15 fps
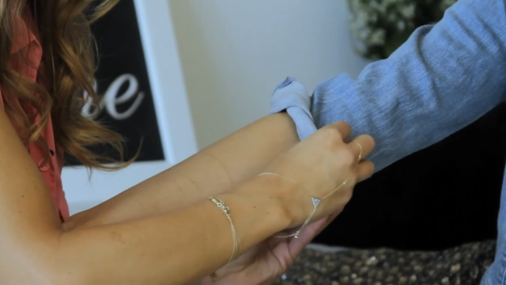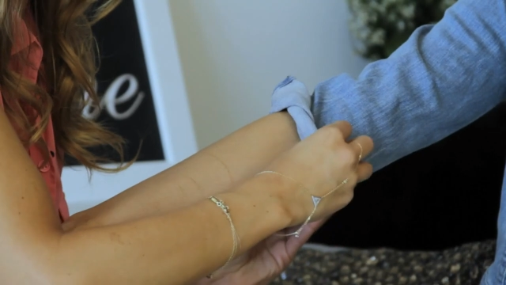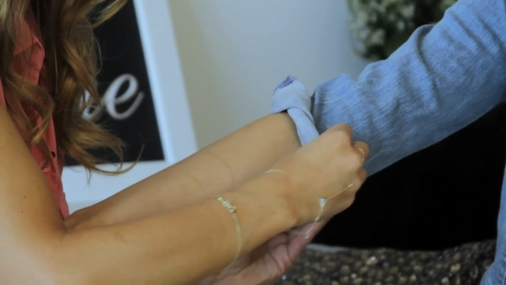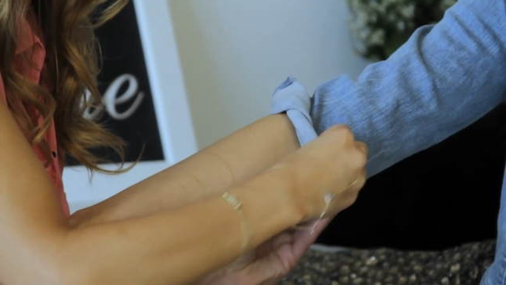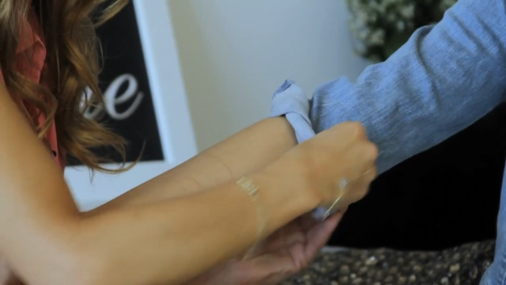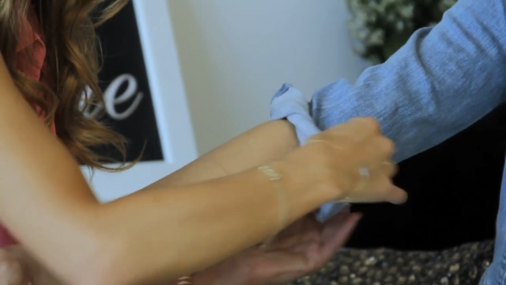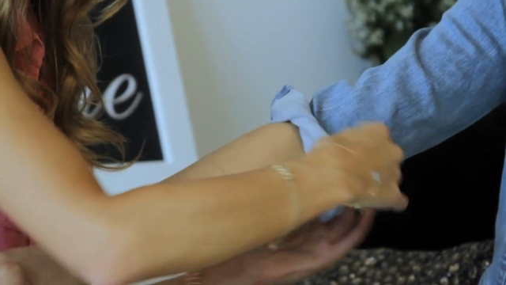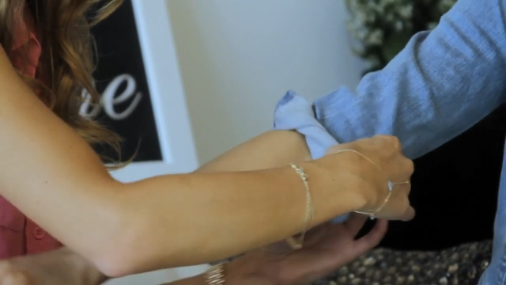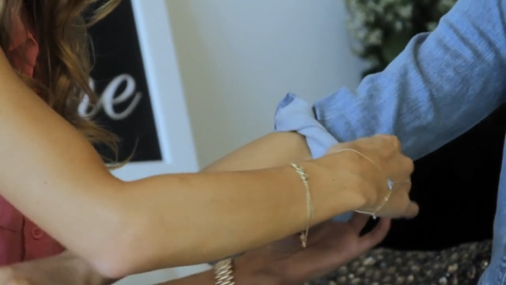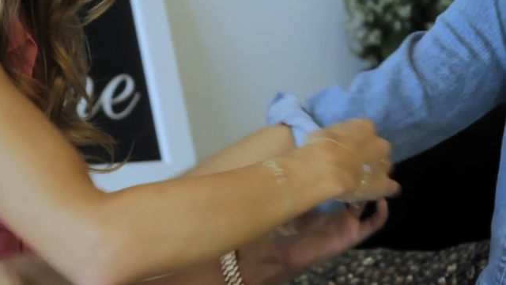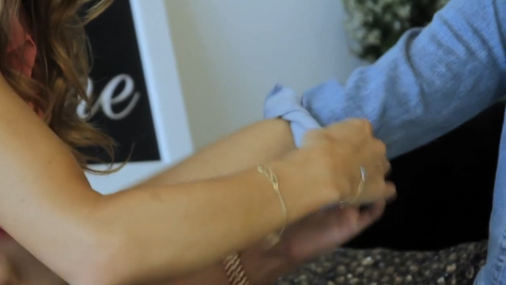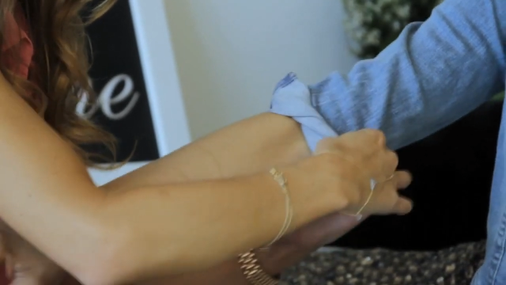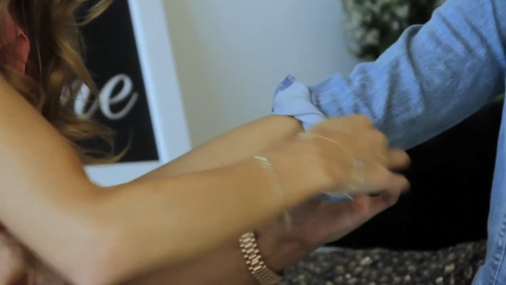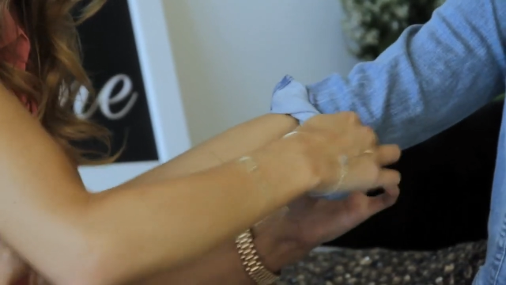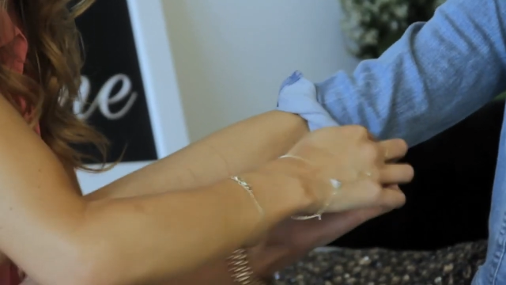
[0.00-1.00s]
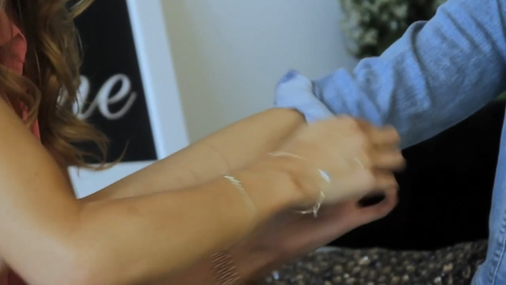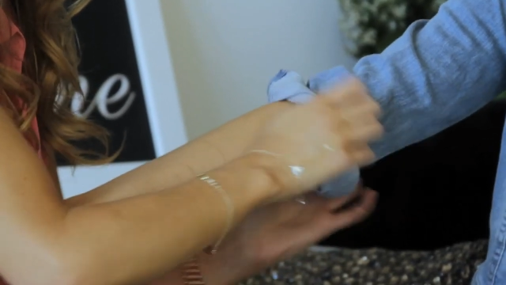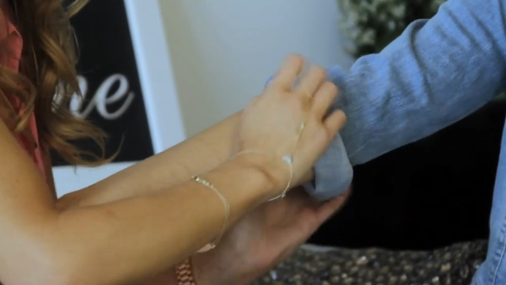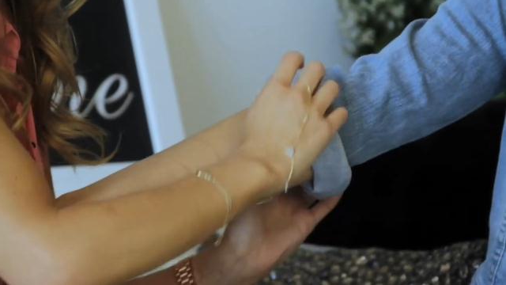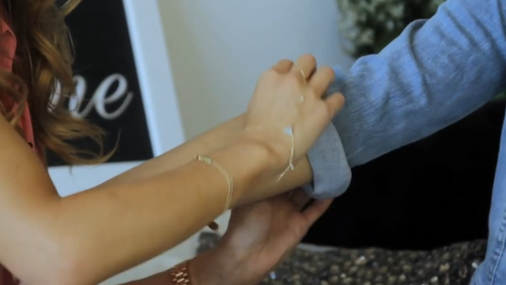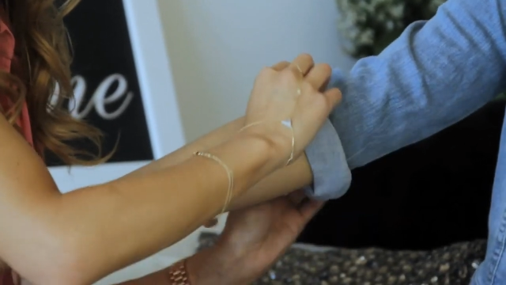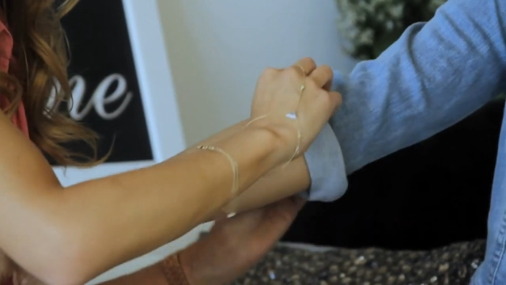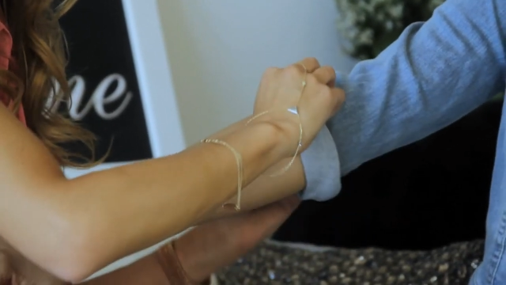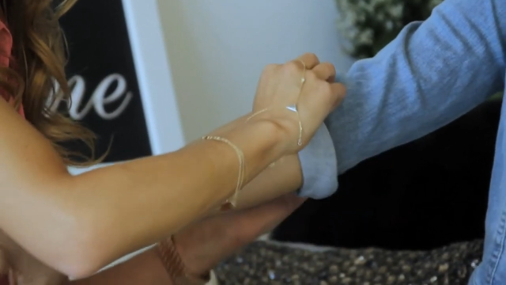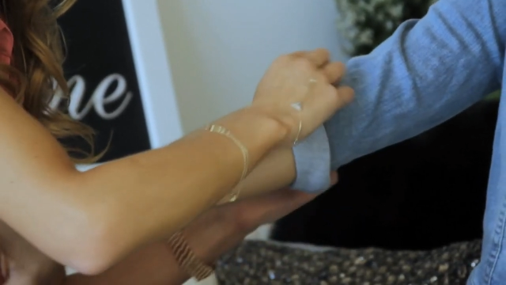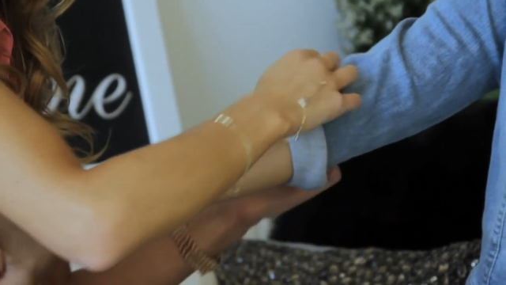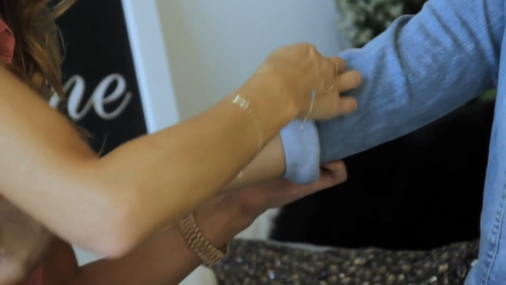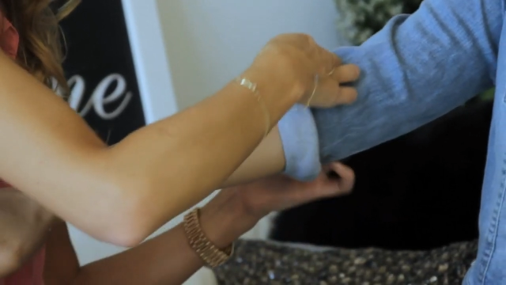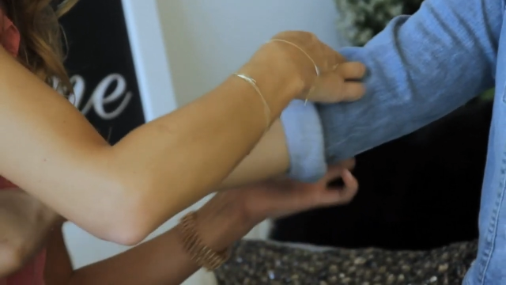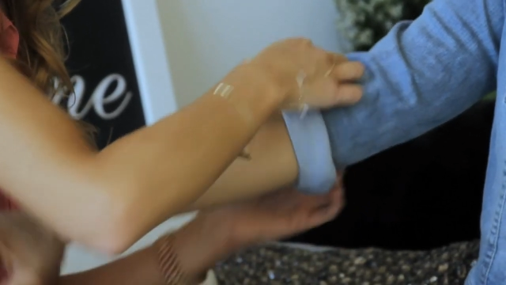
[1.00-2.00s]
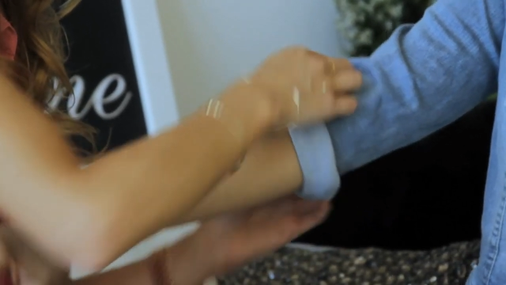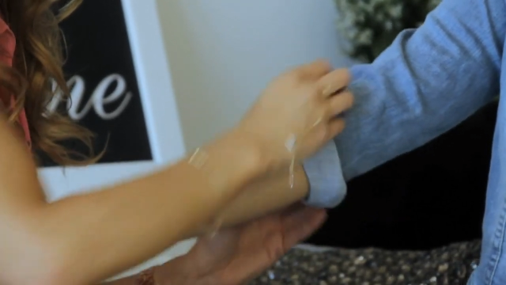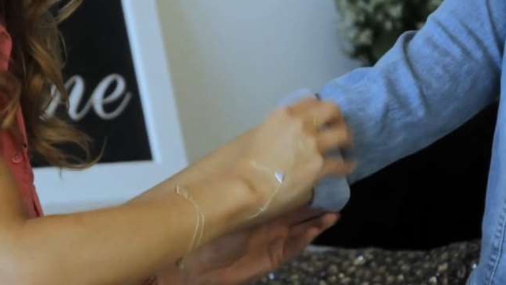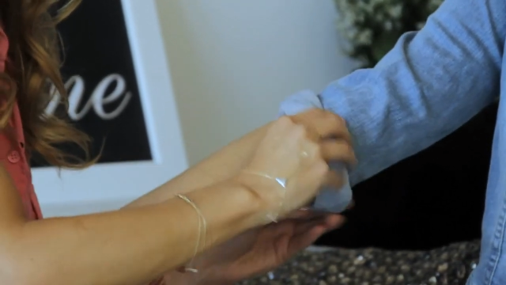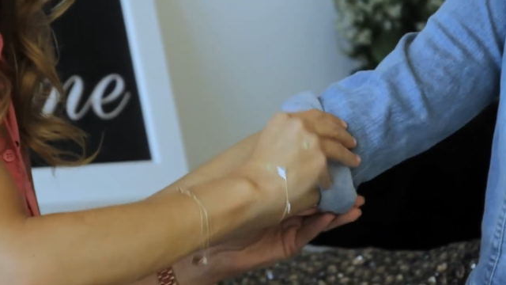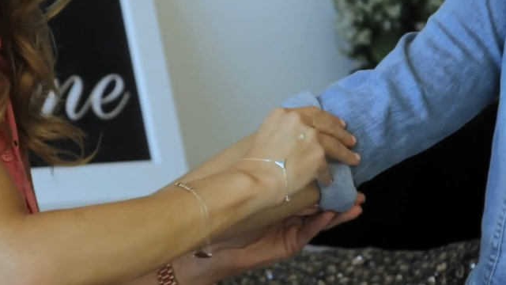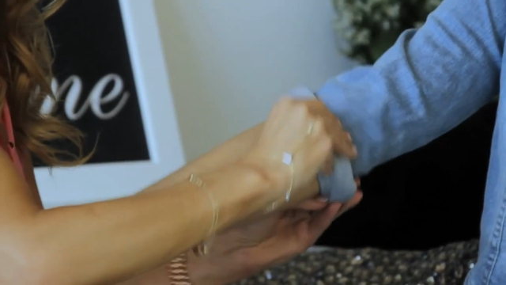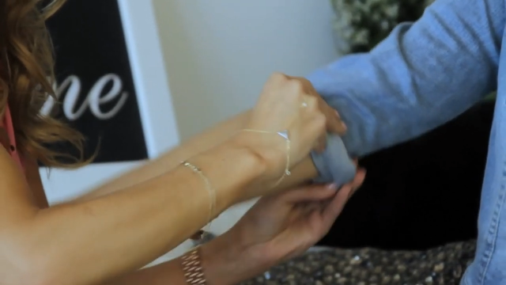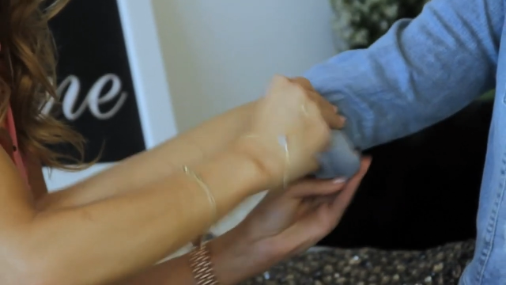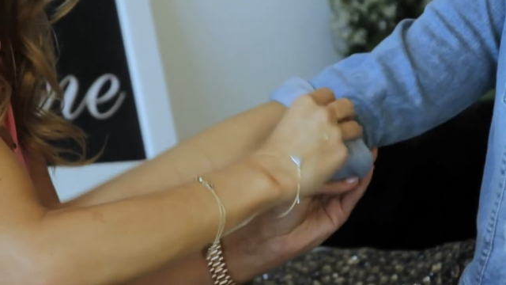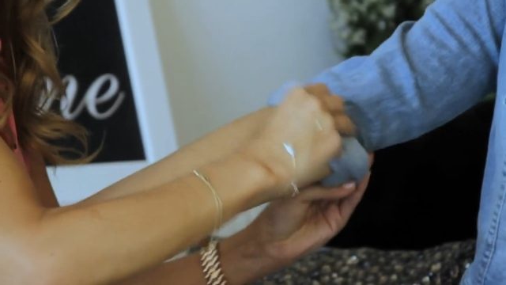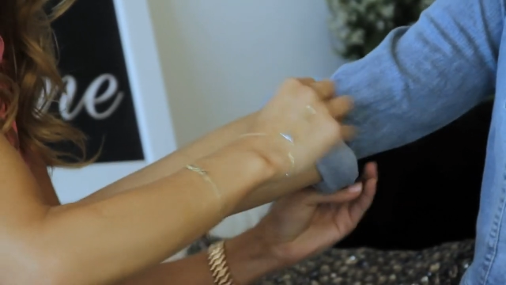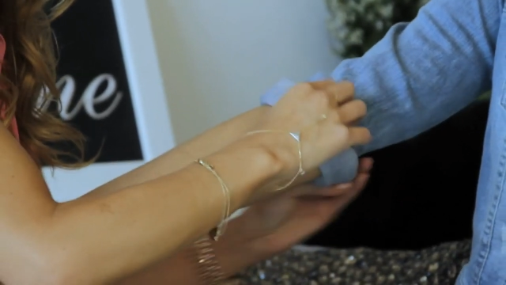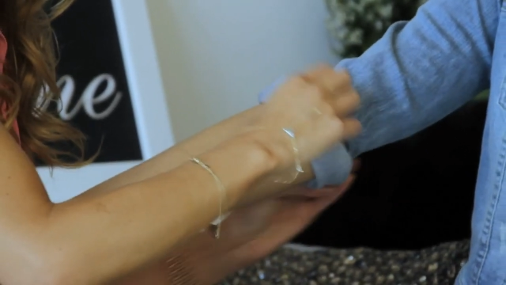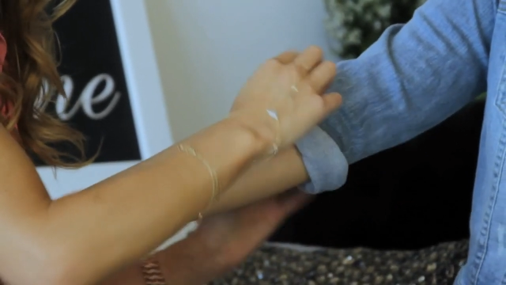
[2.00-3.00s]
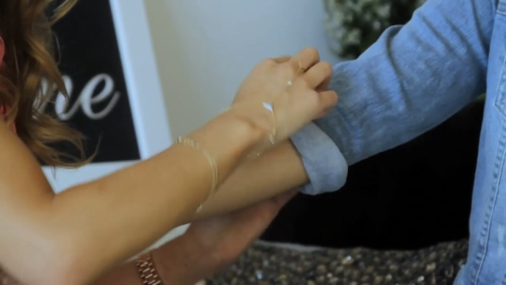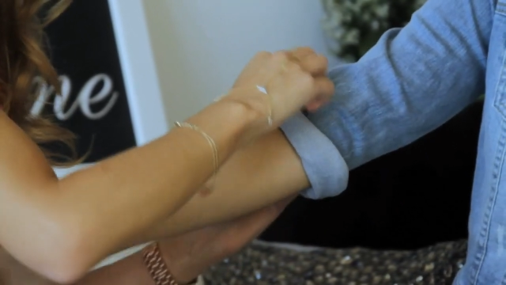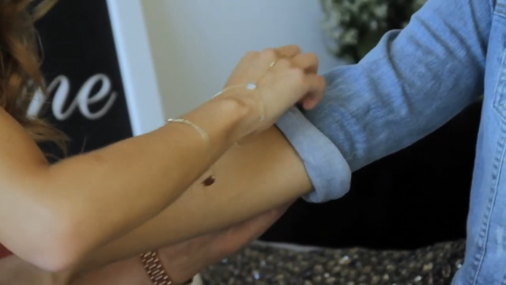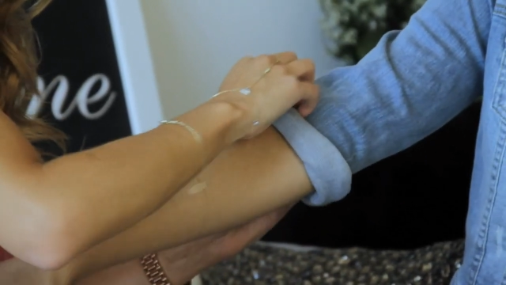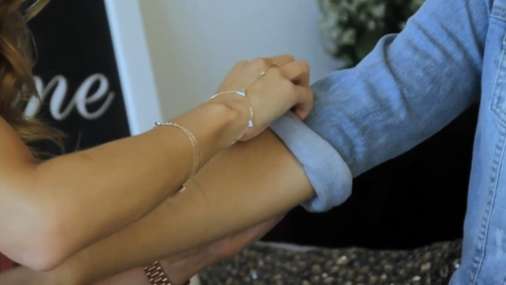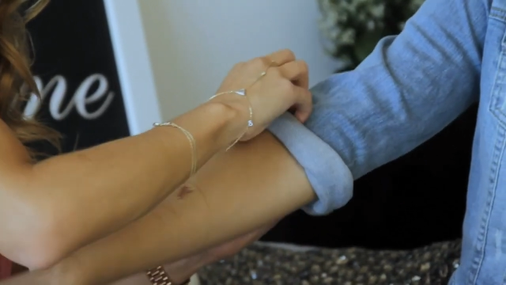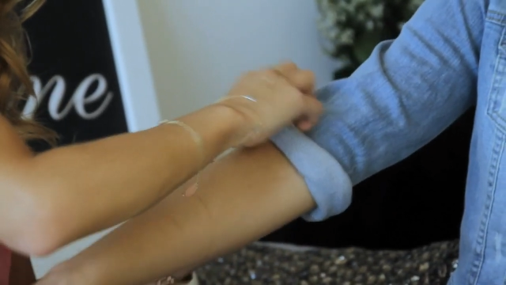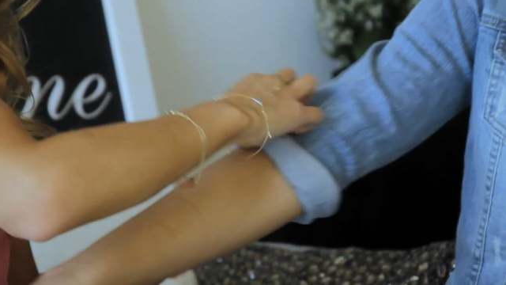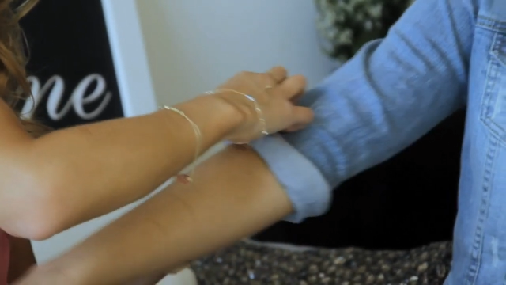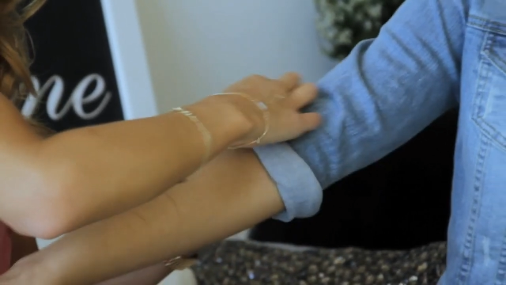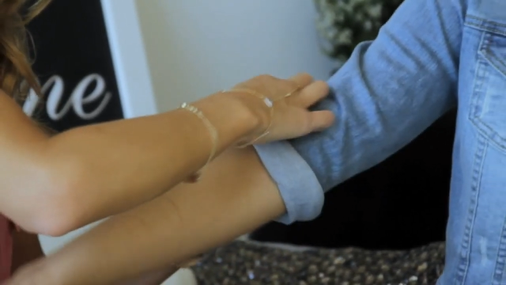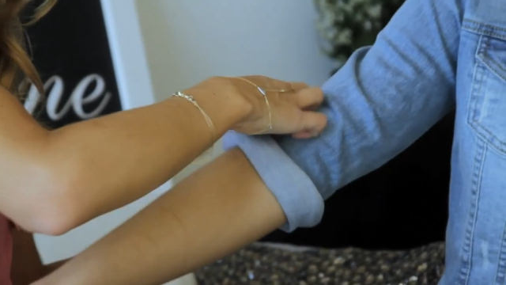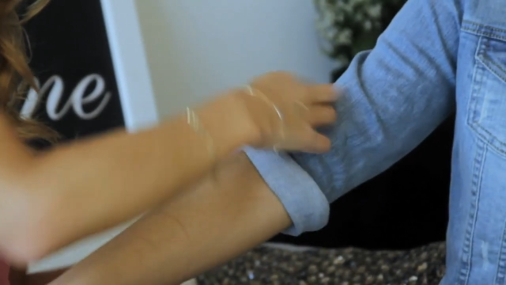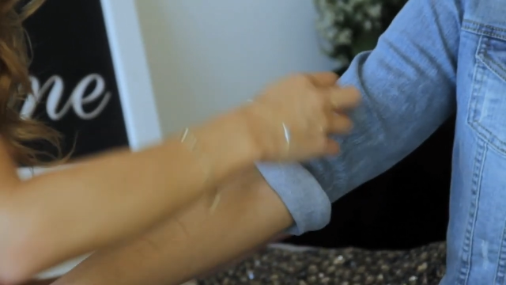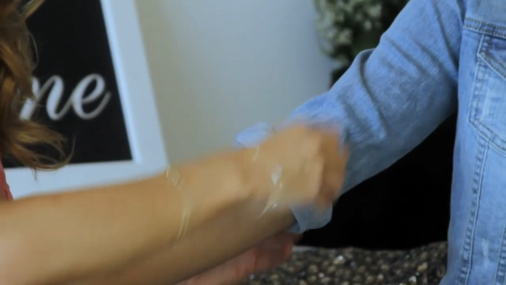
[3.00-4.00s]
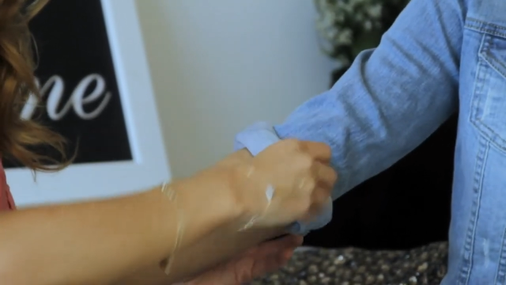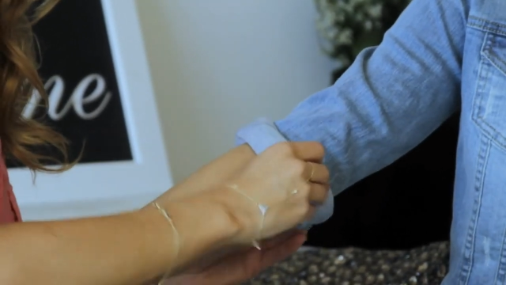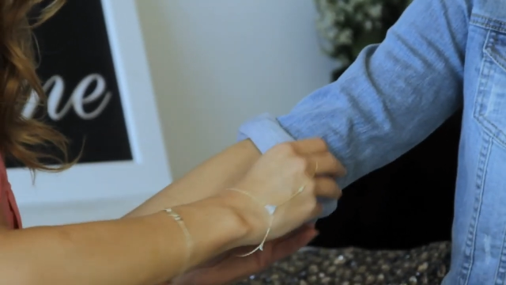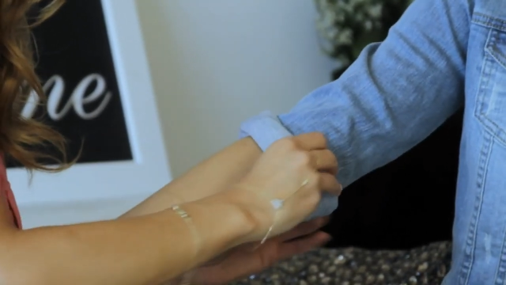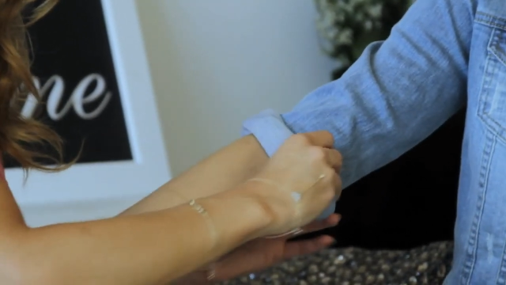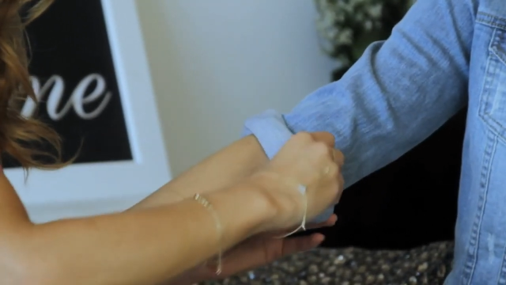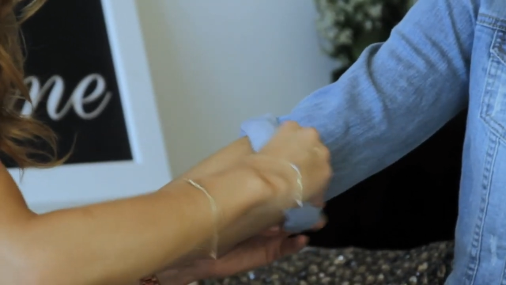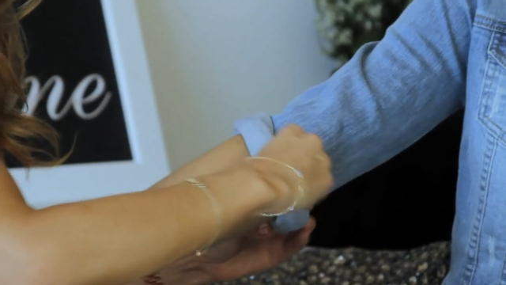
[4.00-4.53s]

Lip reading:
No face is visible, so there are no lips to read.